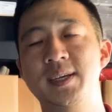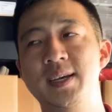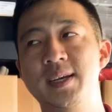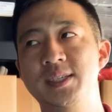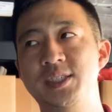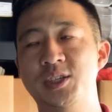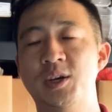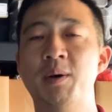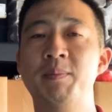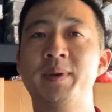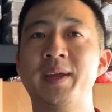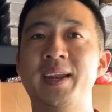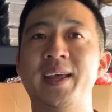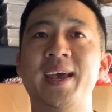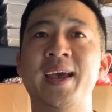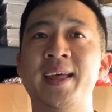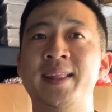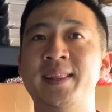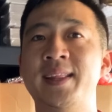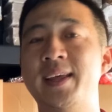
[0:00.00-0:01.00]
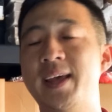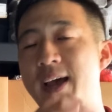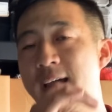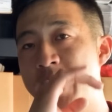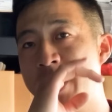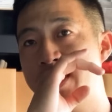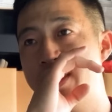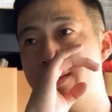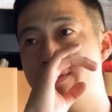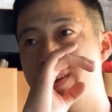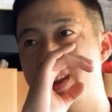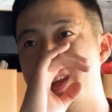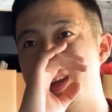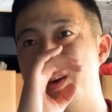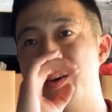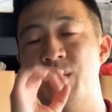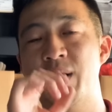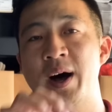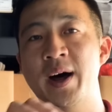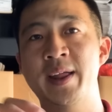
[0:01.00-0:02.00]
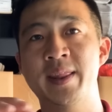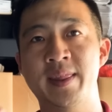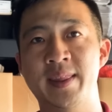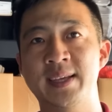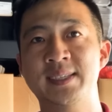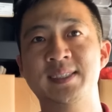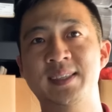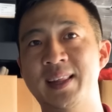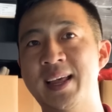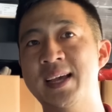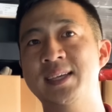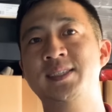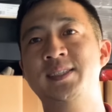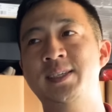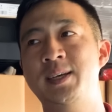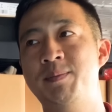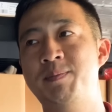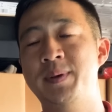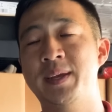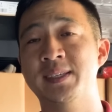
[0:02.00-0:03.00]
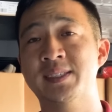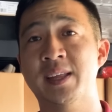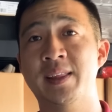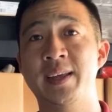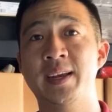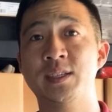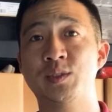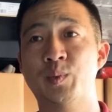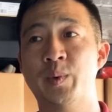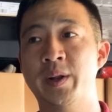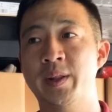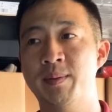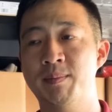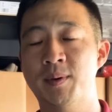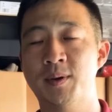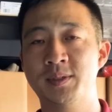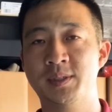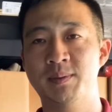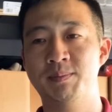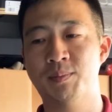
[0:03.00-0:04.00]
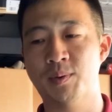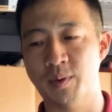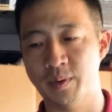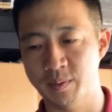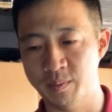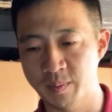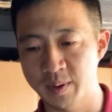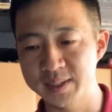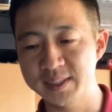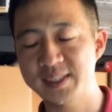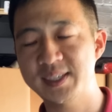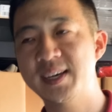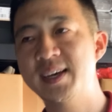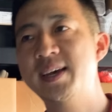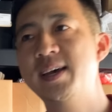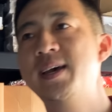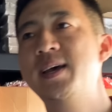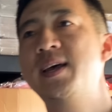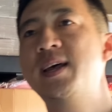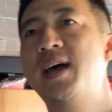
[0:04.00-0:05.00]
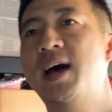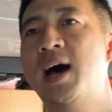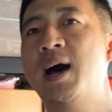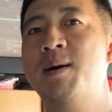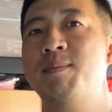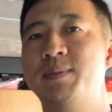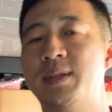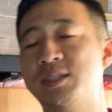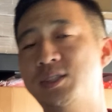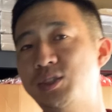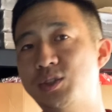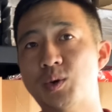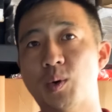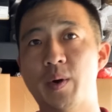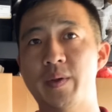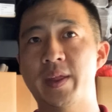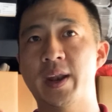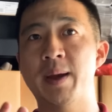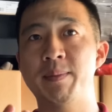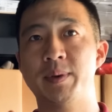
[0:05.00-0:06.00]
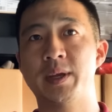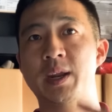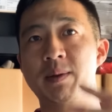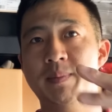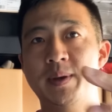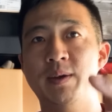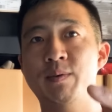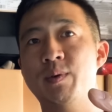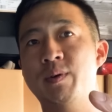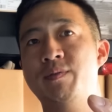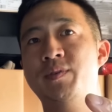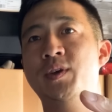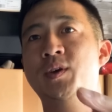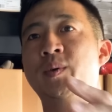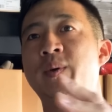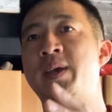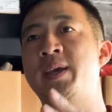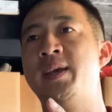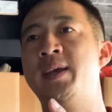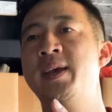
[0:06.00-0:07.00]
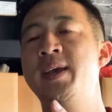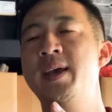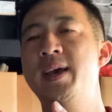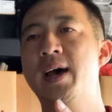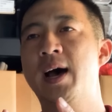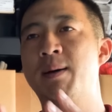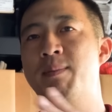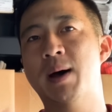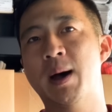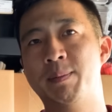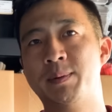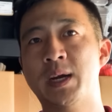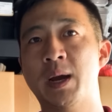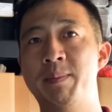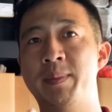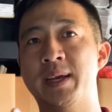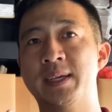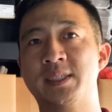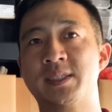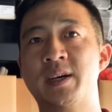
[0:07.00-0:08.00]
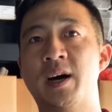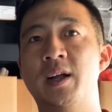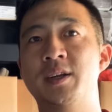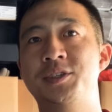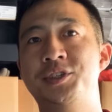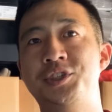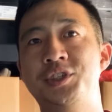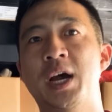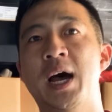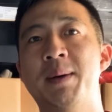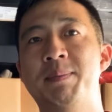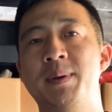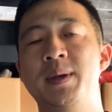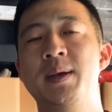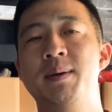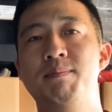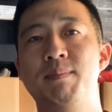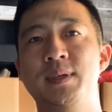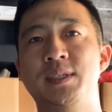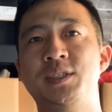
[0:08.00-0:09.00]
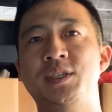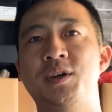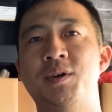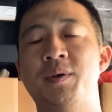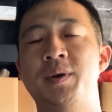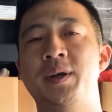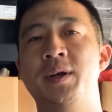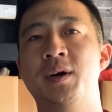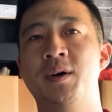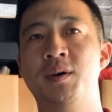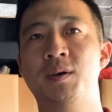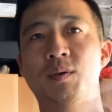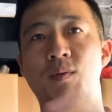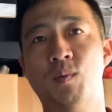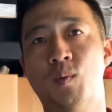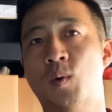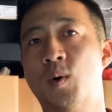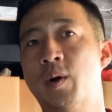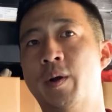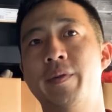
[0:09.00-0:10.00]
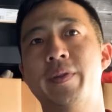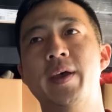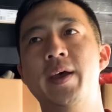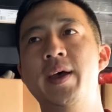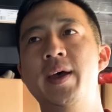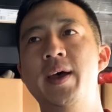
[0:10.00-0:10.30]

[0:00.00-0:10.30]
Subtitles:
So I'm gonna end the video on this last tip because I think it's one of the most important ones. The store that I'm gonna be reviewing upcoming is called Shop Material World.